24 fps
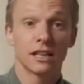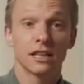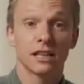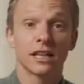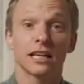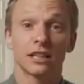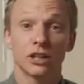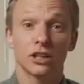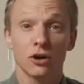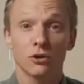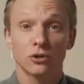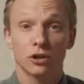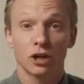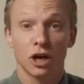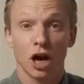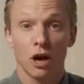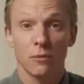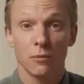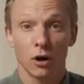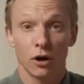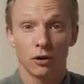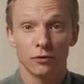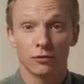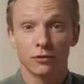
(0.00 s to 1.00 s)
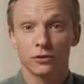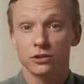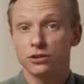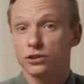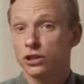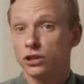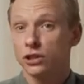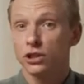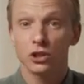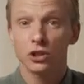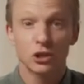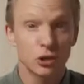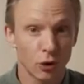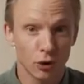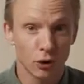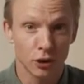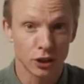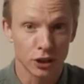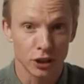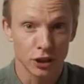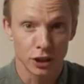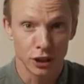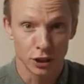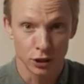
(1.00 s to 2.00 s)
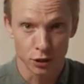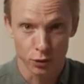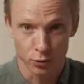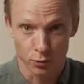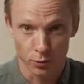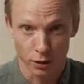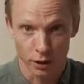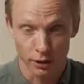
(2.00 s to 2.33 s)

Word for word: they don't come off, so you're not going to lose